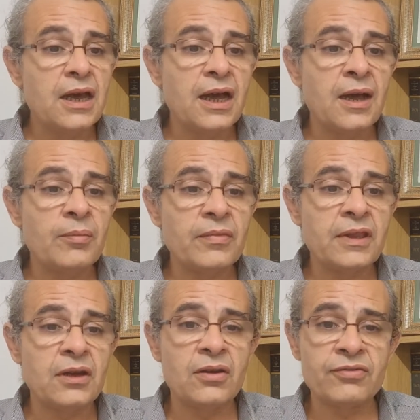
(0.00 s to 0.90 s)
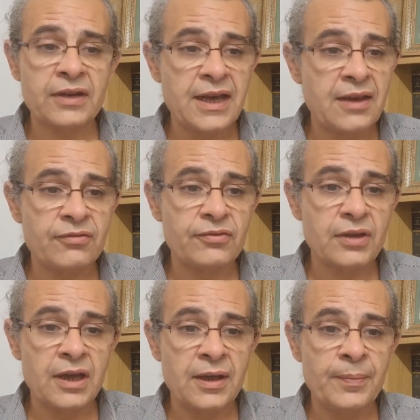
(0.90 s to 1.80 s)
They'll often have
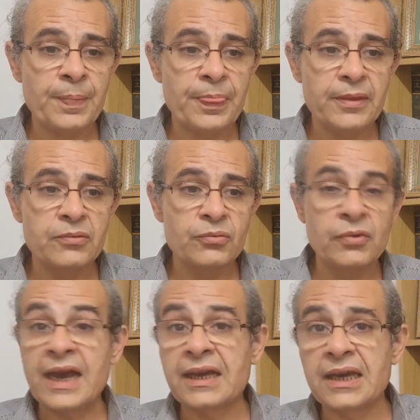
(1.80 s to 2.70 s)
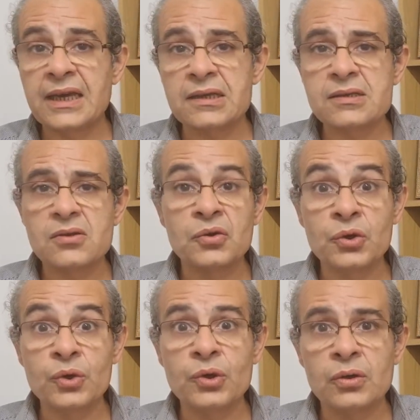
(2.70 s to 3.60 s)
rankings on
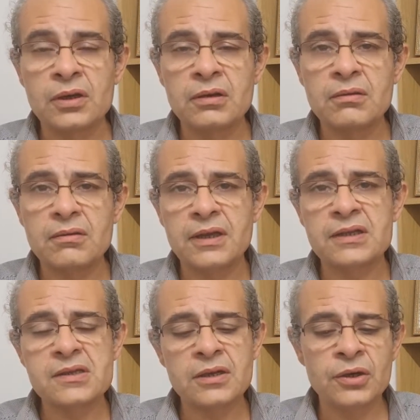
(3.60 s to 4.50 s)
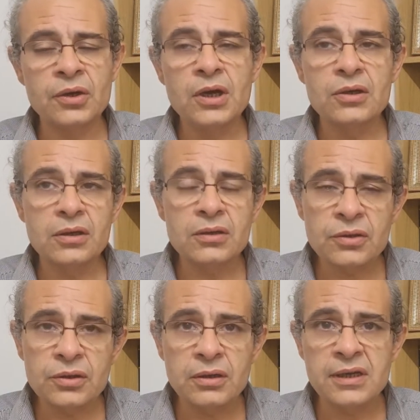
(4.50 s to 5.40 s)
Google and things.
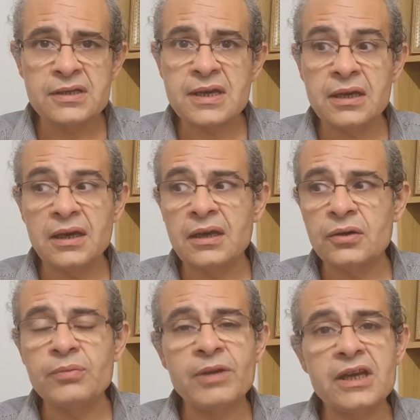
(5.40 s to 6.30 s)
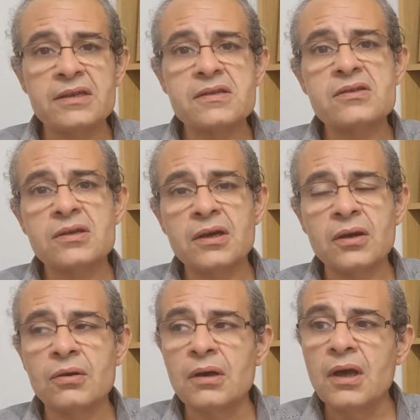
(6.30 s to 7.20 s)
Google is a good place to
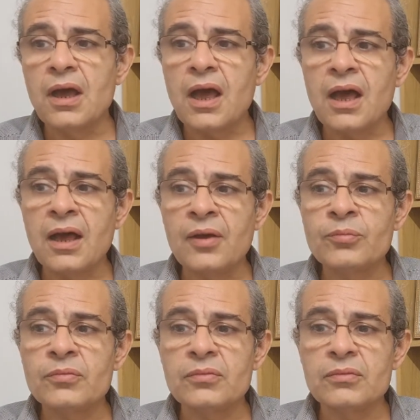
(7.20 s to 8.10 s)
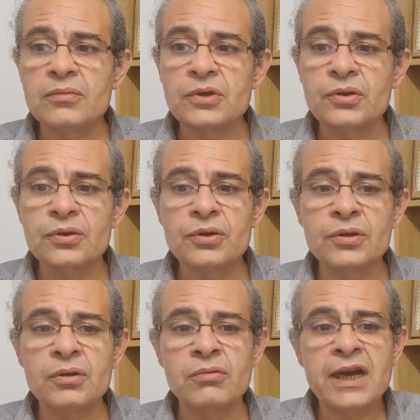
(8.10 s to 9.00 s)
go.
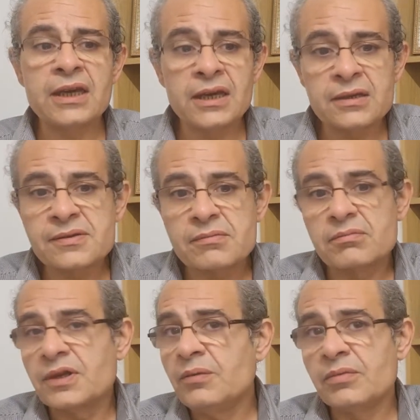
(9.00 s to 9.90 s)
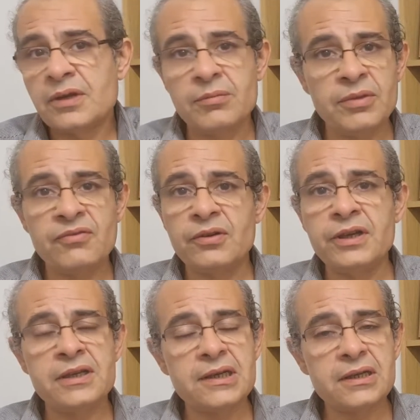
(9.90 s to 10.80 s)
Google rankings can be very
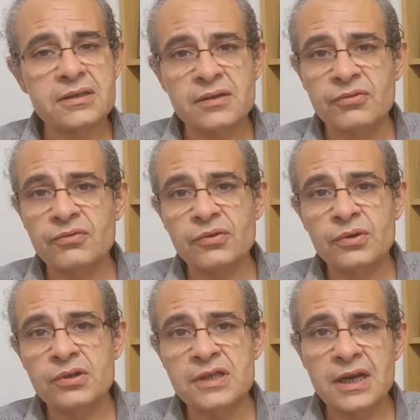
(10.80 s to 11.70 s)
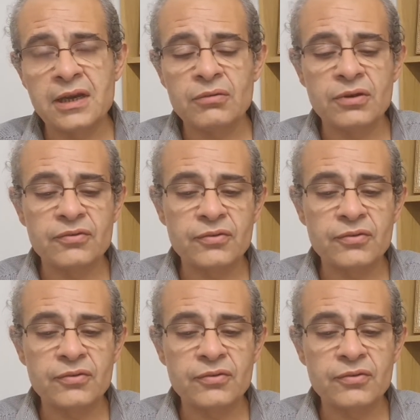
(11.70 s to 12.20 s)
indicative of who you're dealing with.